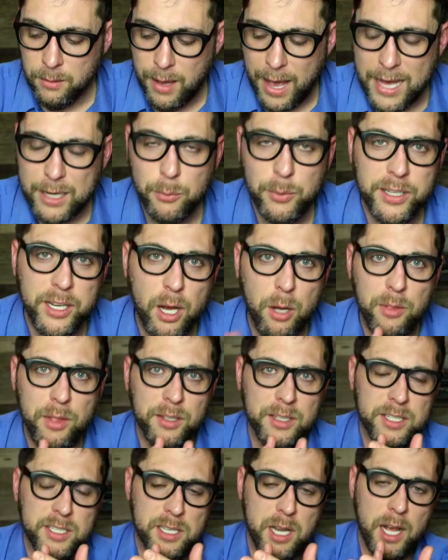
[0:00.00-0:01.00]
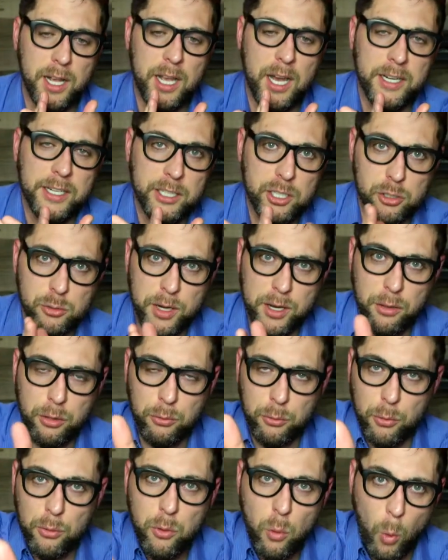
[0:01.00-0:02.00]
How do we know that it's not cutting straight
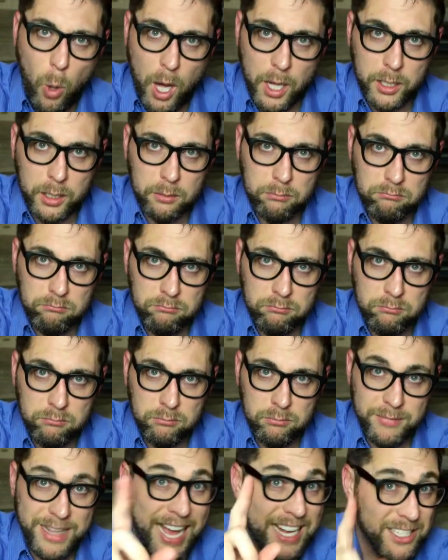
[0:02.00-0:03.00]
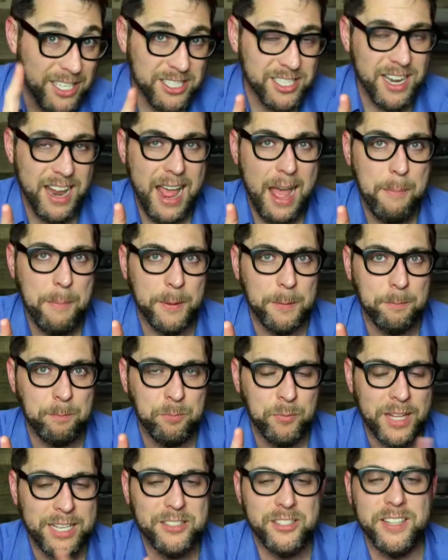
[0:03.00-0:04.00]
through the water? That doesn't happen.
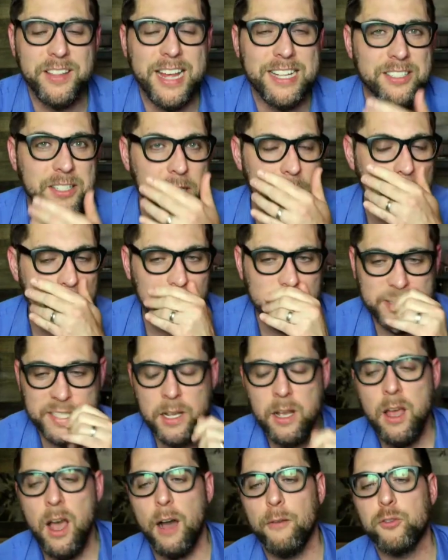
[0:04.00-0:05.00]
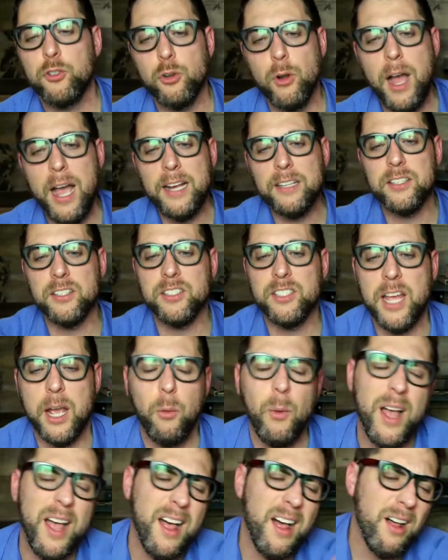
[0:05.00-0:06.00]
And see, that's the difference of trying to say,
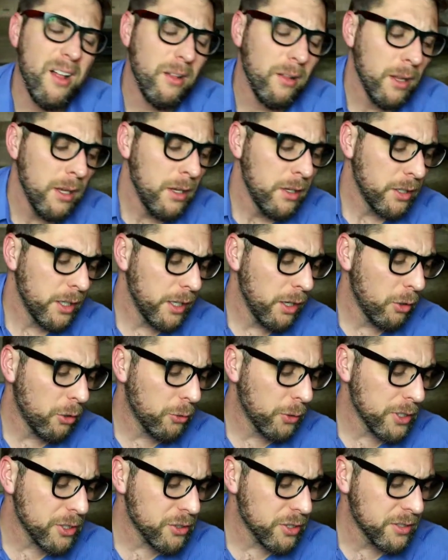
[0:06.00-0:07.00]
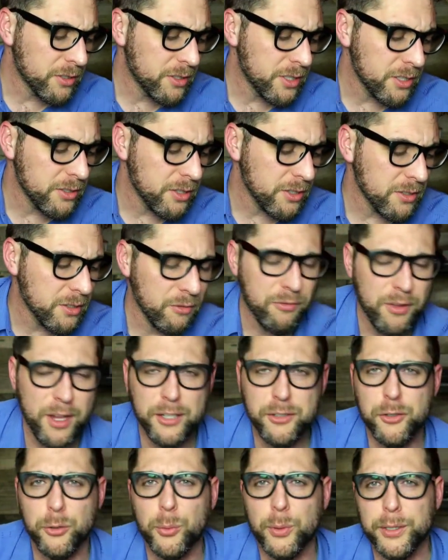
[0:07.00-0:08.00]
well, you know, Christians, this doesn't
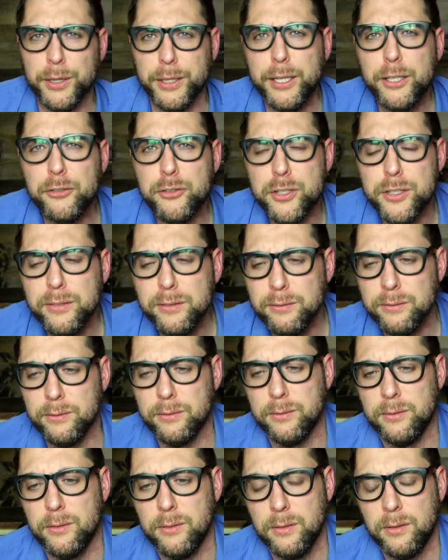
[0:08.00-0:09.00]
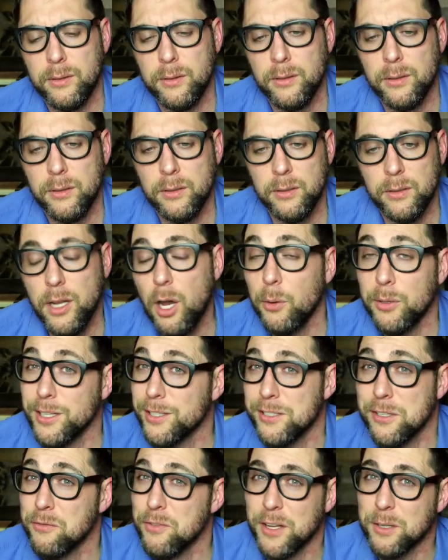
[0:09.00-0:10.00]
affect your religion. No, it
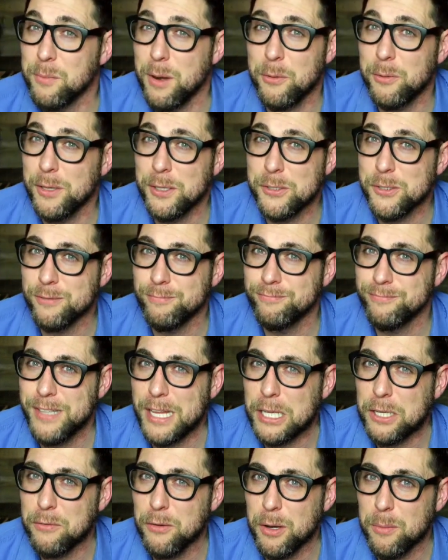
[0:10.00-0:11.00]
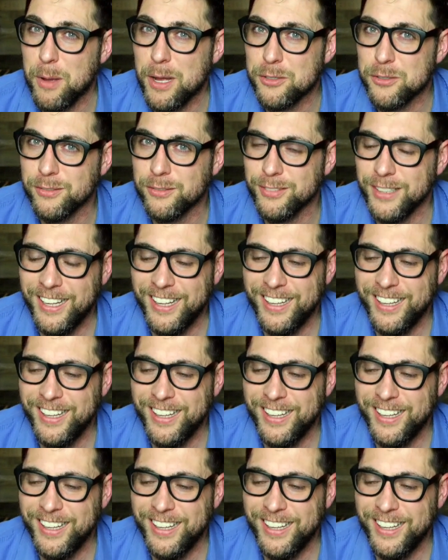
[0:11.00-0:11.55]
doesn't affect my religion. Thank you very much.